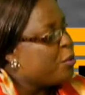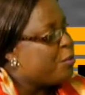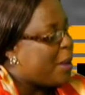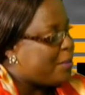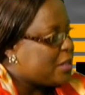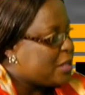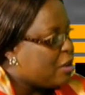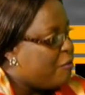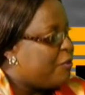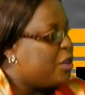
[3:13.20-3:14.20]
Baptist
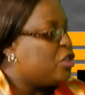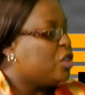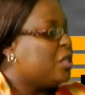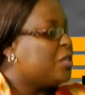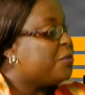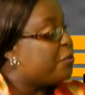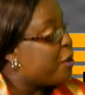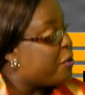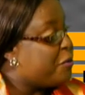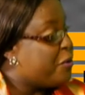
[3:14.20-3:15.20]
Convention is
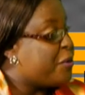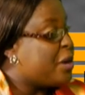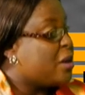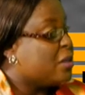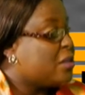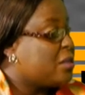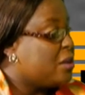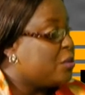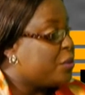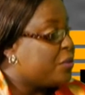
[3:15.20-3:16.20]
very, very
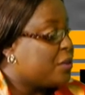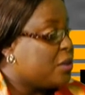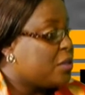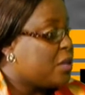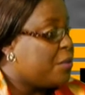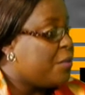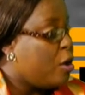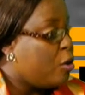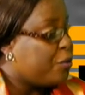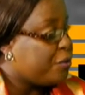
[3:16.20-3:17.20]
concerned with this
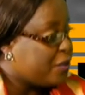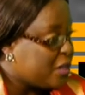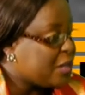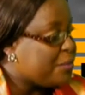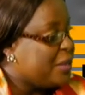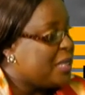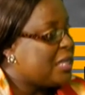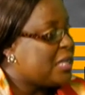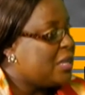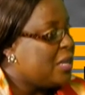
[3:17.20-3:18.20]
health
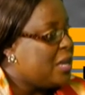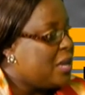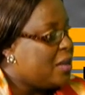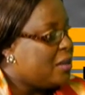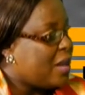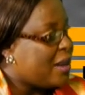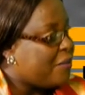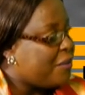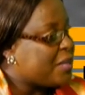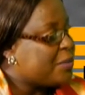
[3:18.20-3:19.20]
disability that
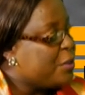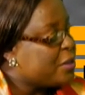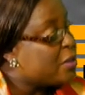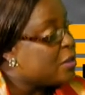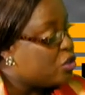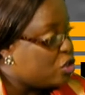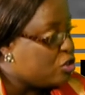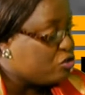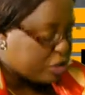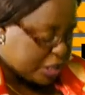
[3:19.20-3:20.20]
affects mostly
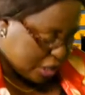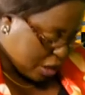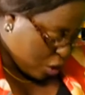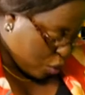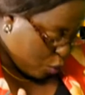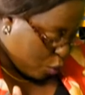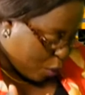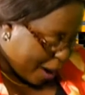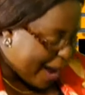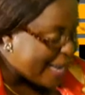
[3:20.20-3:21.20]
children.
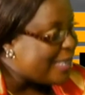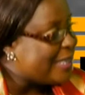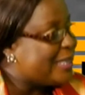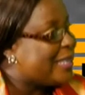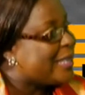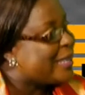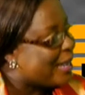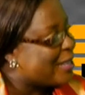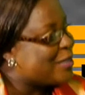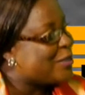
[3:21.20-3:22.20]
Why did they
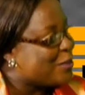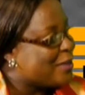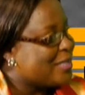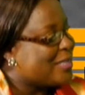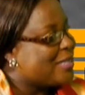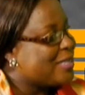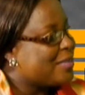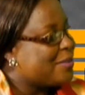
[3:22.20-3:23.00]
get to this?